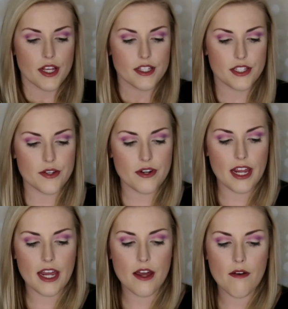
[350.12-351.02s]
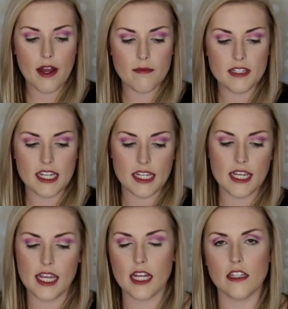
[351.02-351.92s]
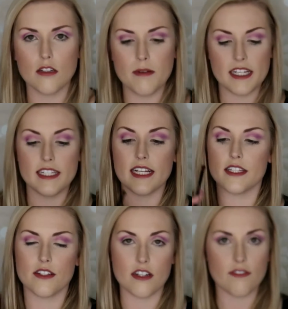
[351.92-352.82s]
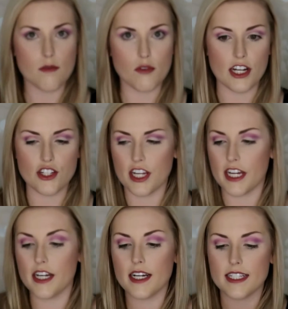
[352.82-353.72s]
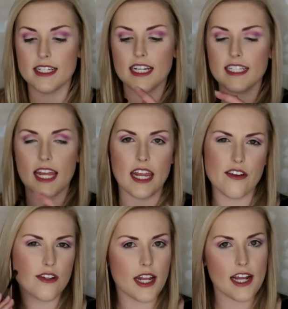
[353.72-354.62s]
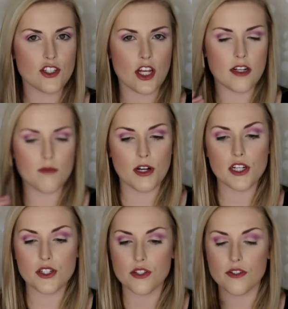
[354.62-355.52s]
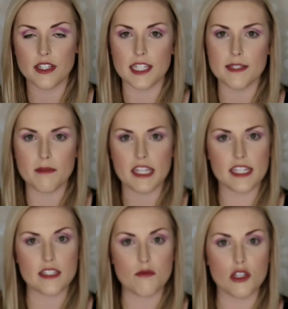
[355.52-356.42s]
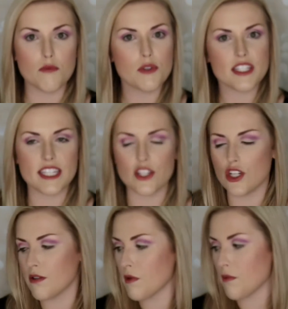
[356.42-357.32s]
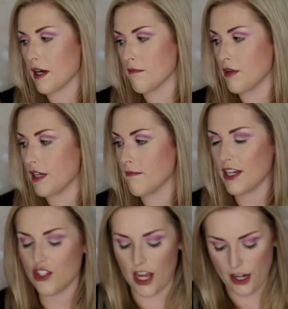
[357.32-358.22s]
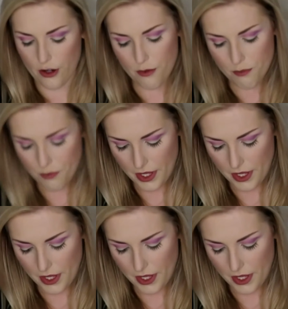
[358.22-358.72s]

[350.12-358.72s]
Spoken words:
So now I'm taking a little bit denser of a brush here. It's a nice angled eyeshadow brush, so it lets me get some good precision with where I'm putting my shadow.